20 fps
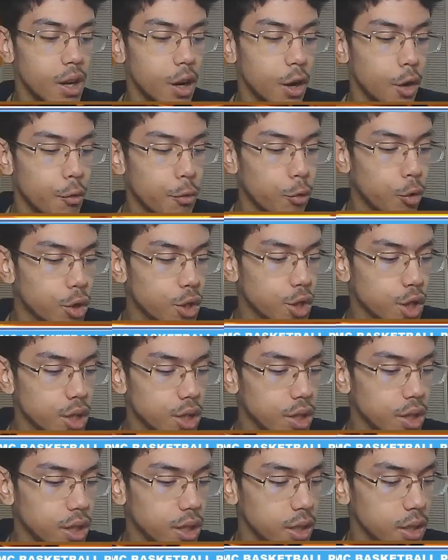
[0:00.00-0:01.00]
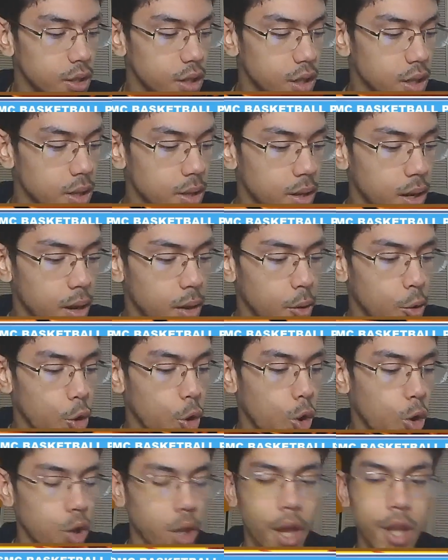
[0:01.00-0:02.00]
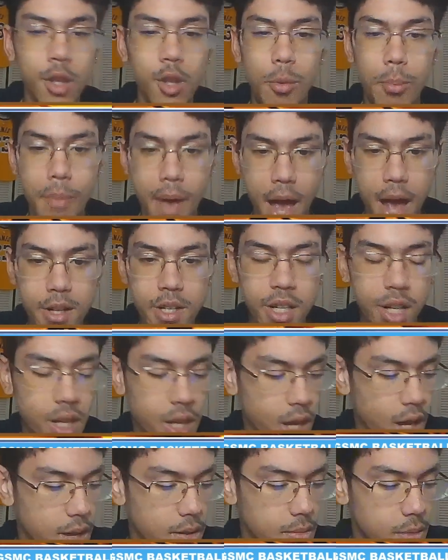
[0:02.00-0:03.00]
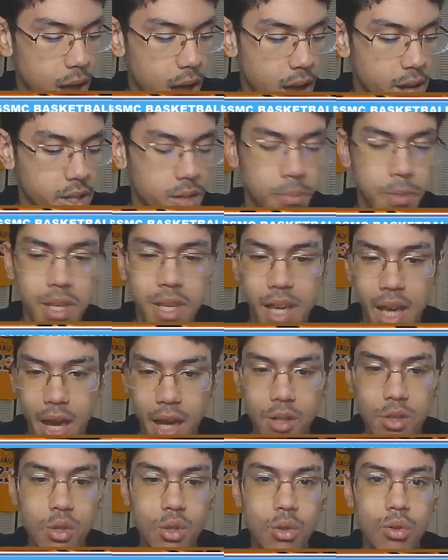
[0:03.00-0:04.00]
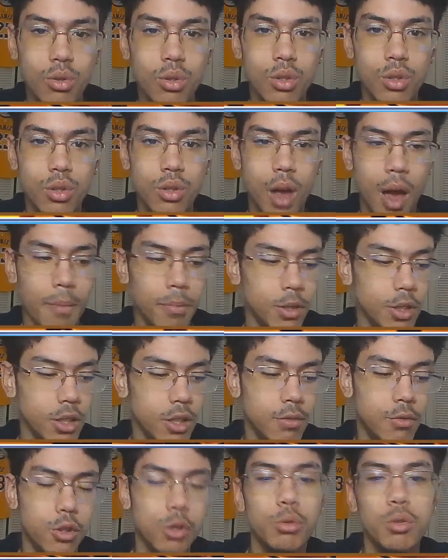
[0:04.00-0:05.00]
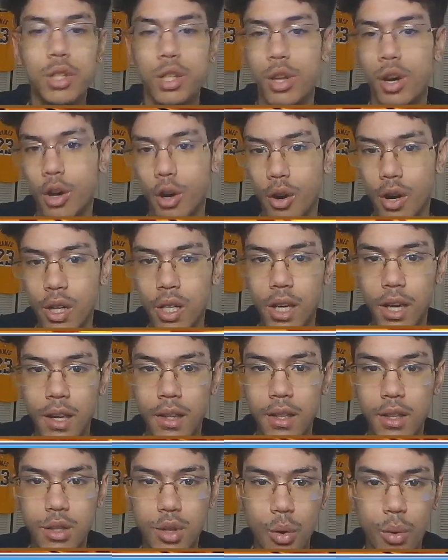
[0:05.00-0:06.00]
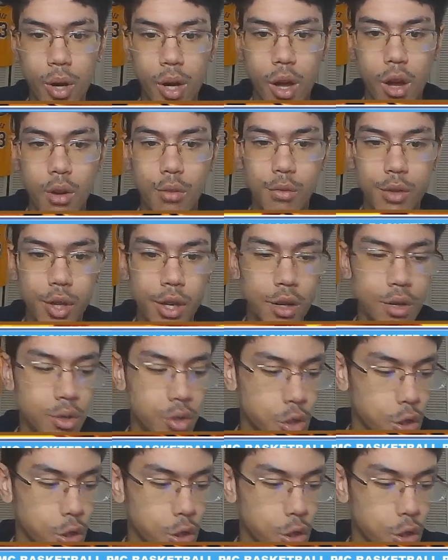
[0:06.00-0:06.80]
Unfortunately, the Orlando Magic game had to be canceled, I believe, due to the hurricane that's going on over there.